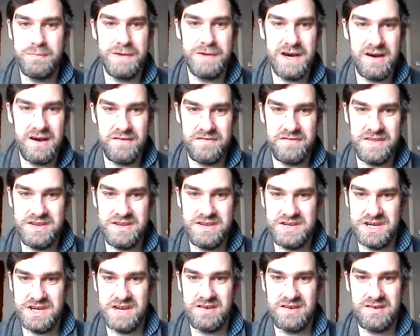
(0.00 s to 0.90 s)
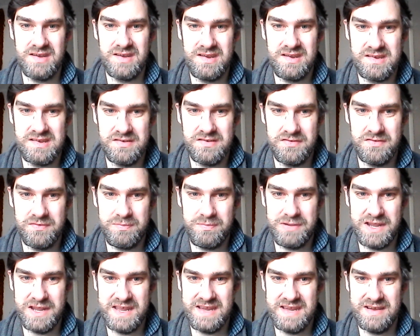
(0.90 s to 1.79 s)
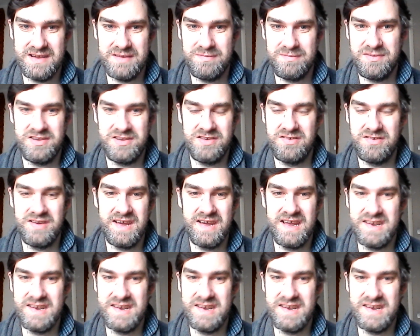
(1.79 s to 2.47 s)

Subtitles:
part of the joke. They sort of play up to it,